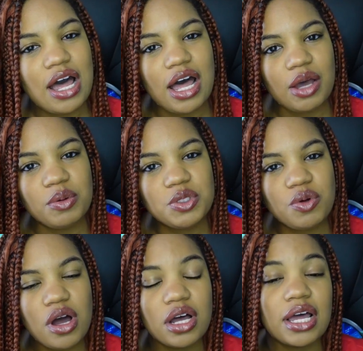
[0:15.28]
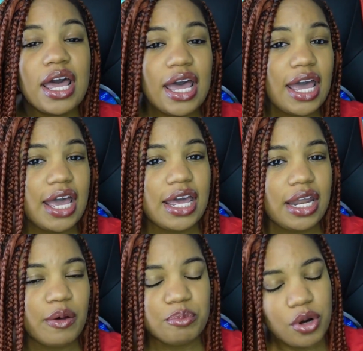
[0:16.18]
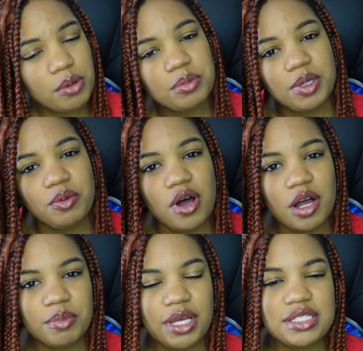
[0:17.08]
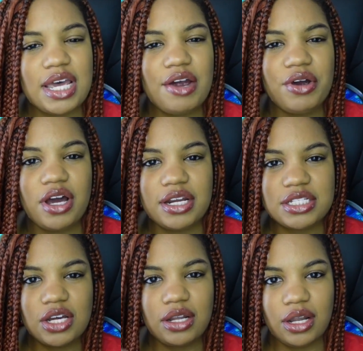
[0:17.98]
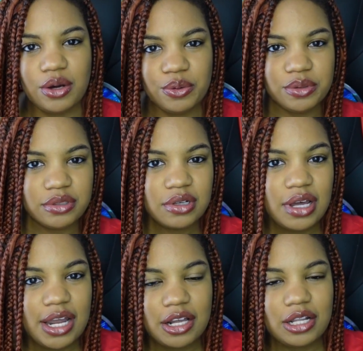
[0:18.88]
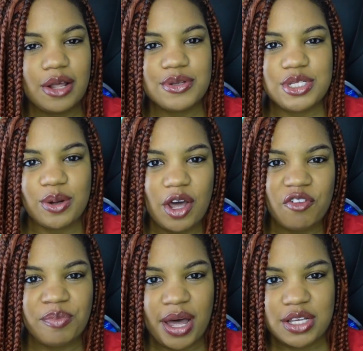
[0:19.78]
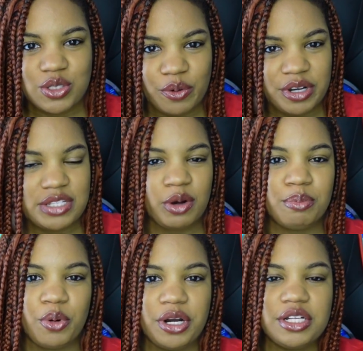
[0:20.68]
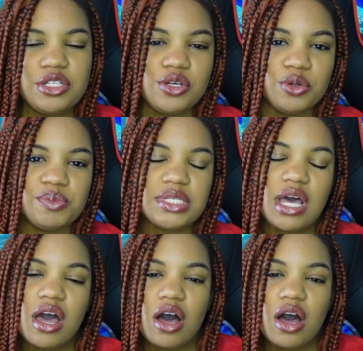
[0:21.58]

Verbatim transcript: I was wrong, and I'm probably wrong because Arion is a clone, and clones don't have backstories, they're born in tubes.